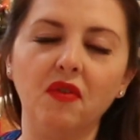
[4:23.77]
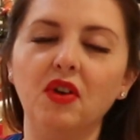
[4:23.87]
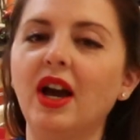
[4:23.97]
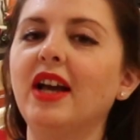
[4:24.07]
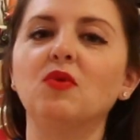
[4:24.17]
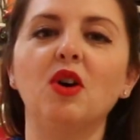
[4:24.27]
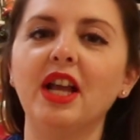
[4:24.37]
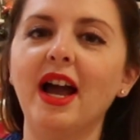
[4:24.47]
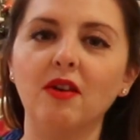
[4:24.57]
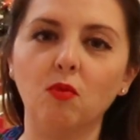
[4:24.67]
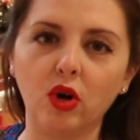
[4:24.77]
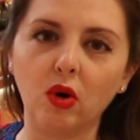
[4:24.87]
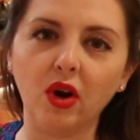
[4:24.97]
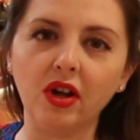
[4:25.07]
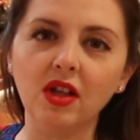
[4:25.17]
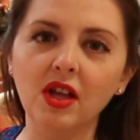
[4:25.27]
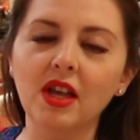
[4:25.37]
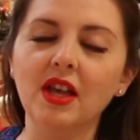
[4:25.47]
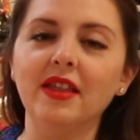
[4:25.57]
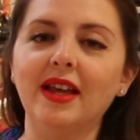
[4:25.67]
If you guys want to add more oil,
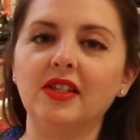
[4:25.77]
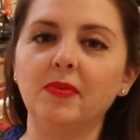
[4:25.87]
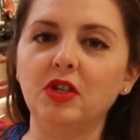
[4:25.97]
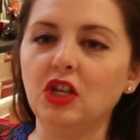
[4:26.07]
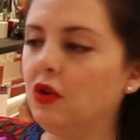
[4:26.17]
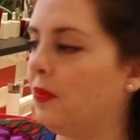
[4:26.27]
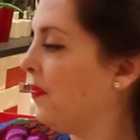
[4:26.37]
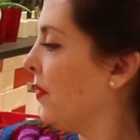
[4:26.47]
that's up to you.